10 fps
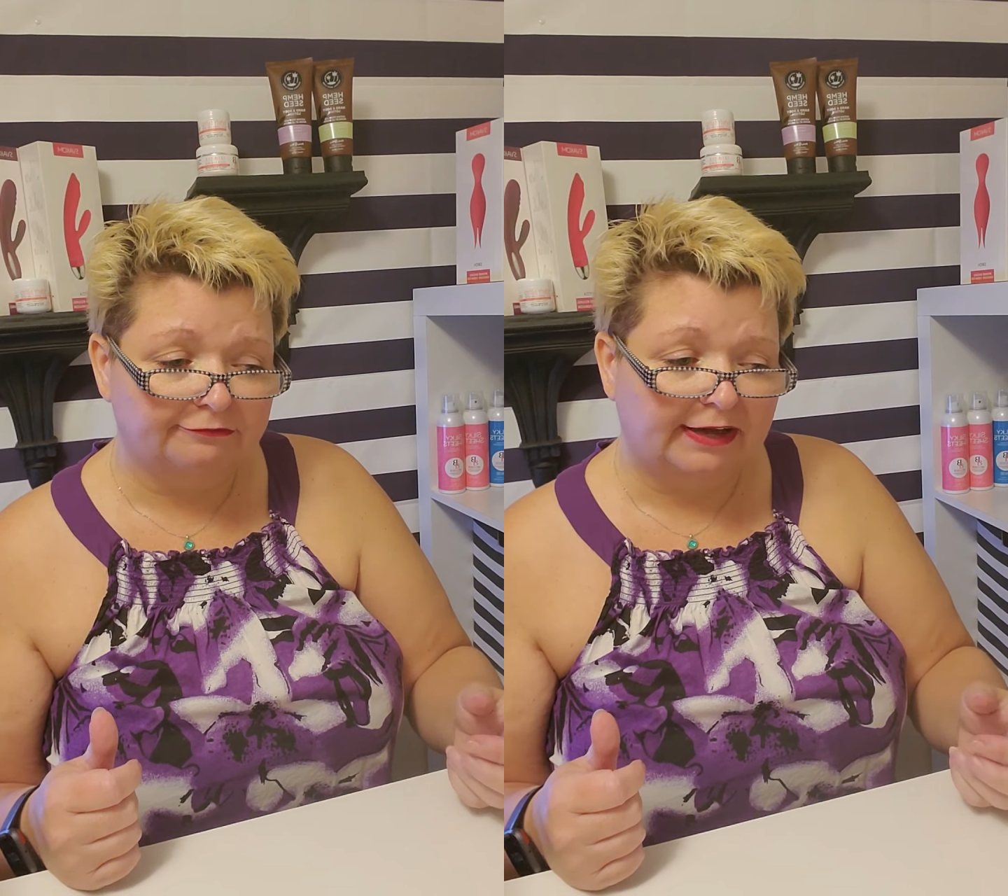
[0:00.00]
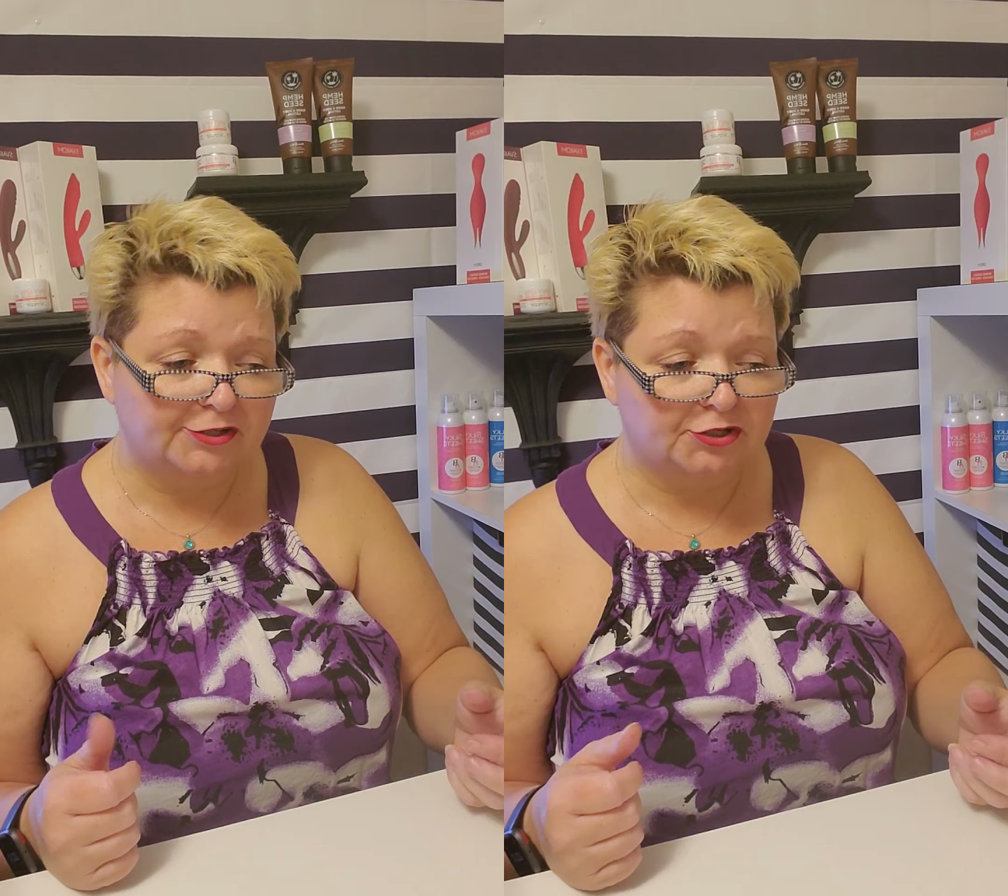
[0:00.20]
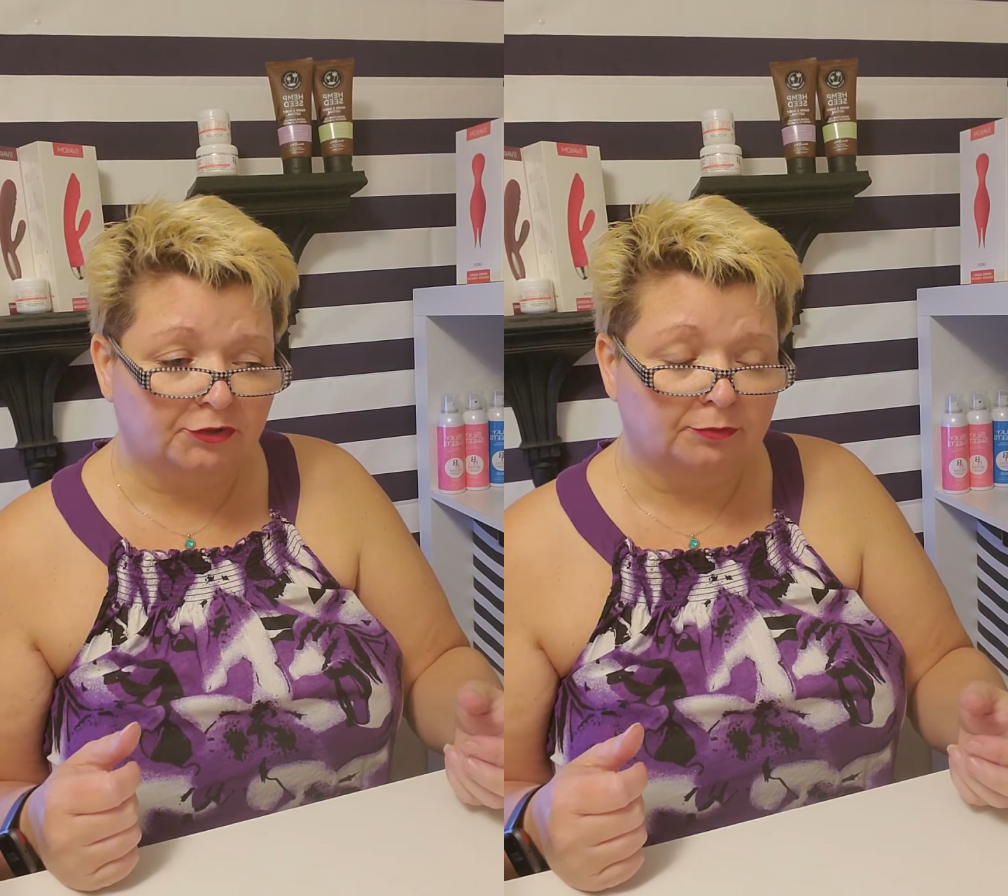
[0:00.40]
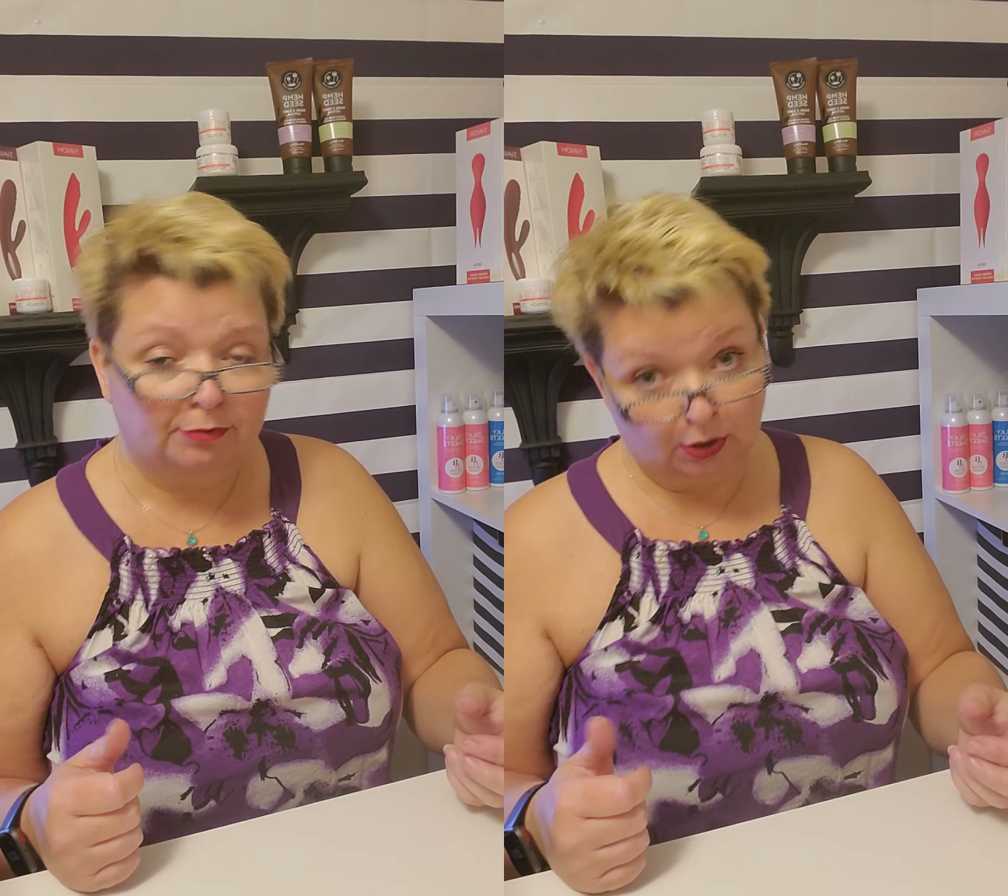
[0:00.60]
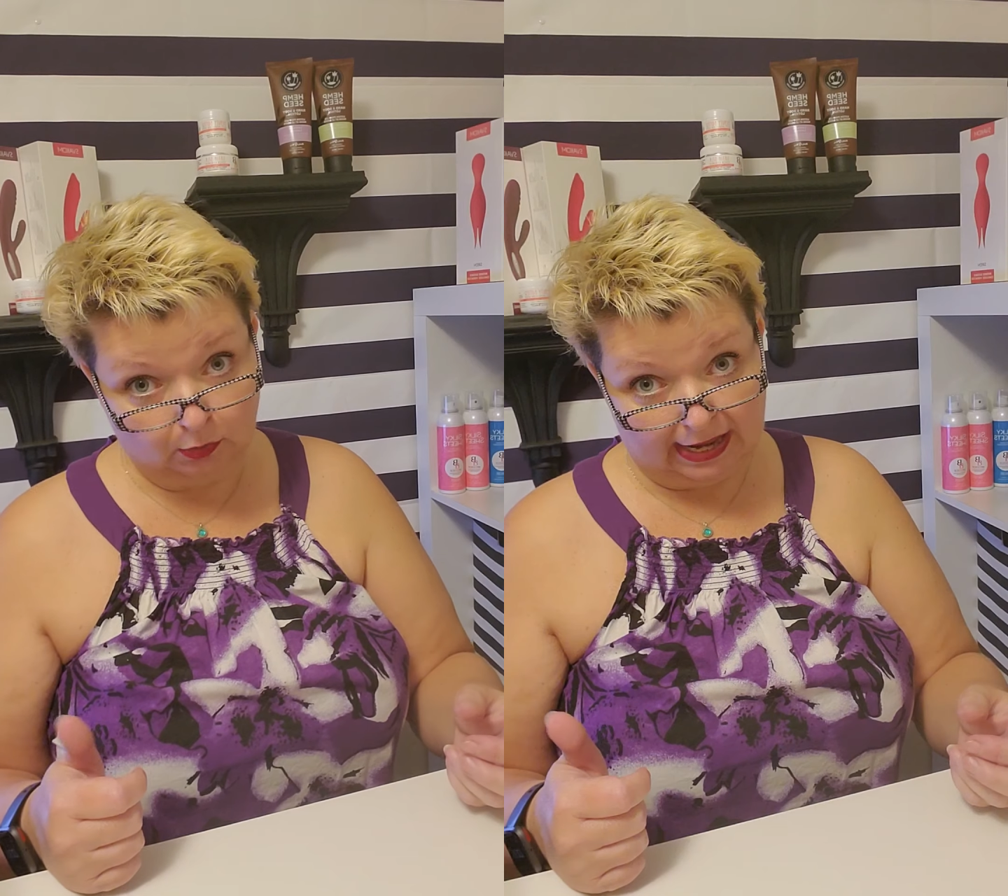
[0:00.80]
vaginal
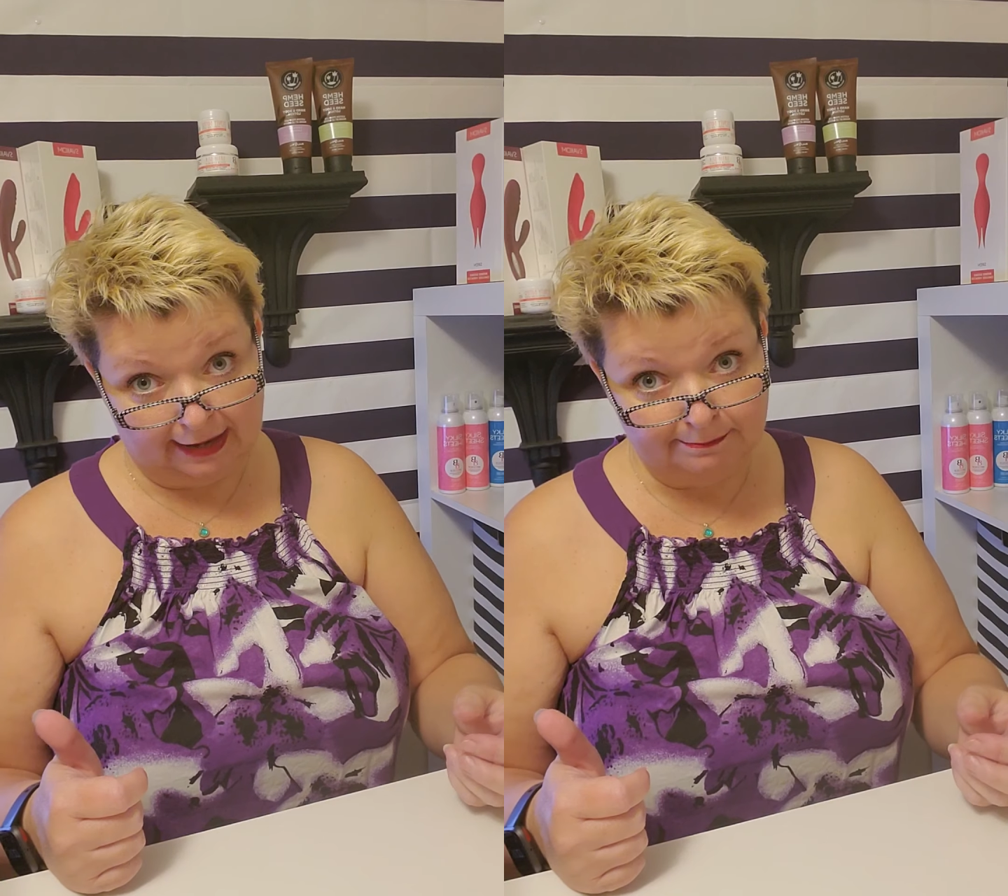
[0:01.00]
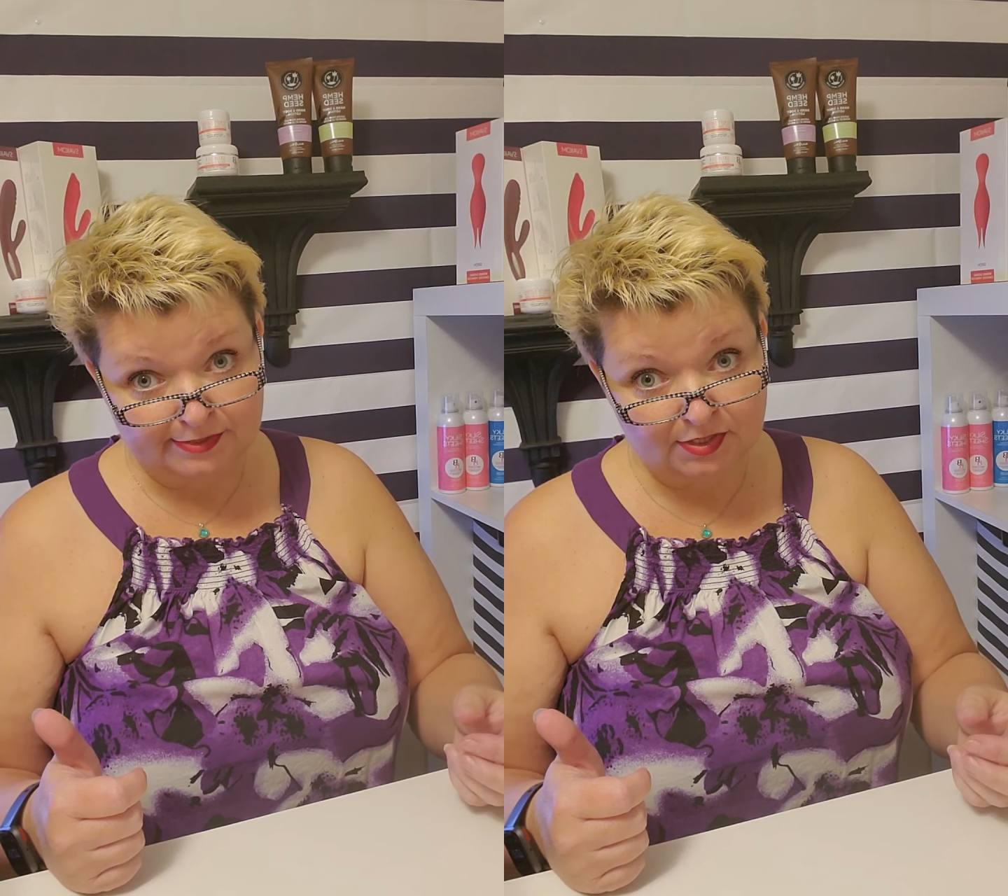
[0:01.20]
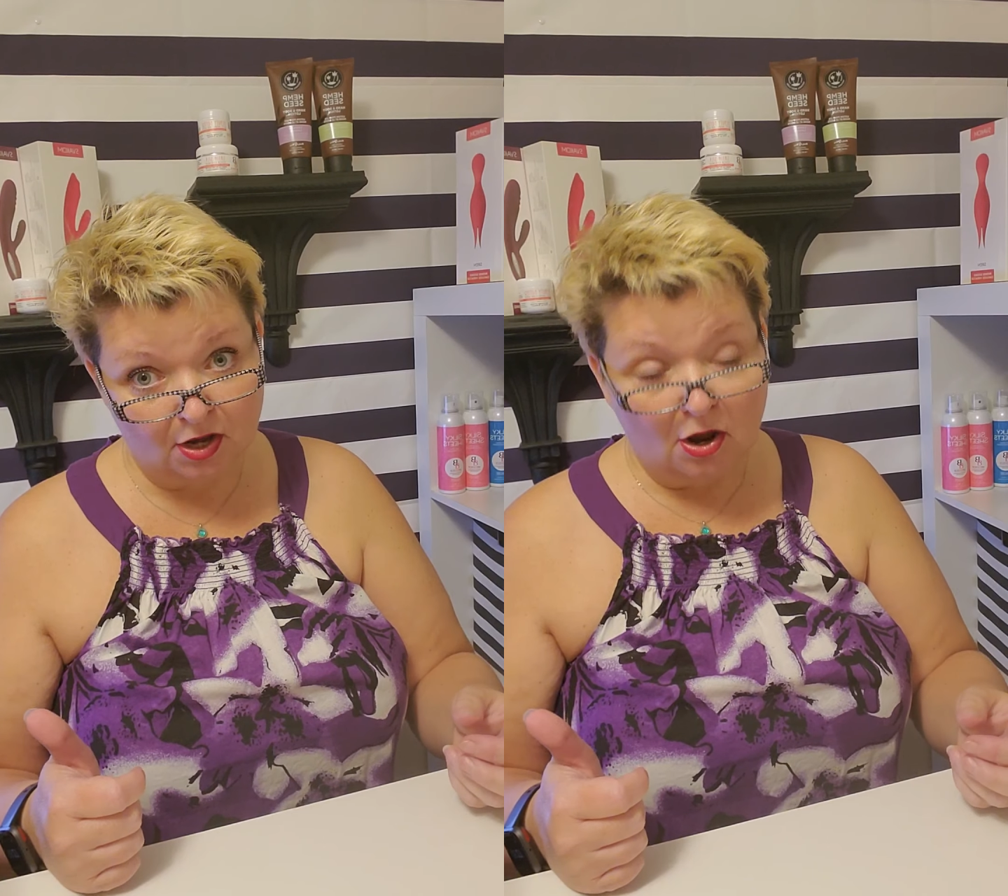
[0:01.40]
prolapse